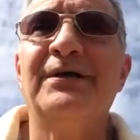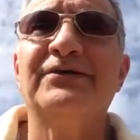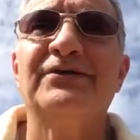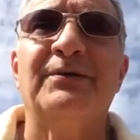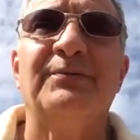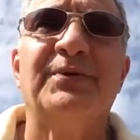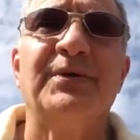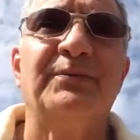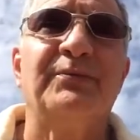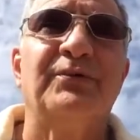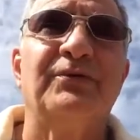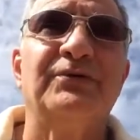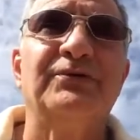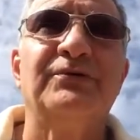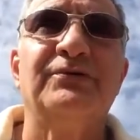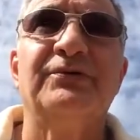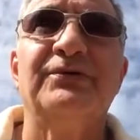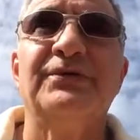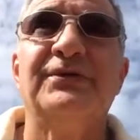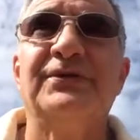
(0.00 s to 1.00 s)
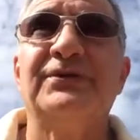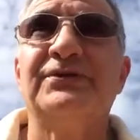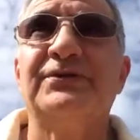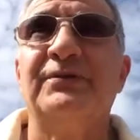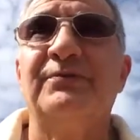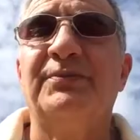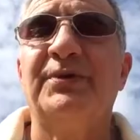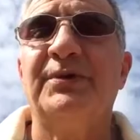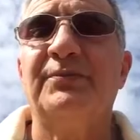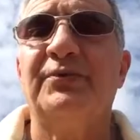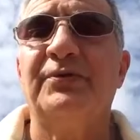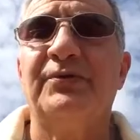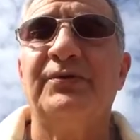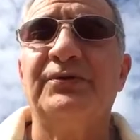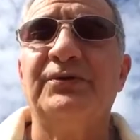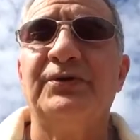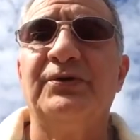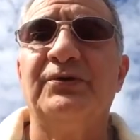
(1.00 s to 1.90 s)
Some people were doing this, some people were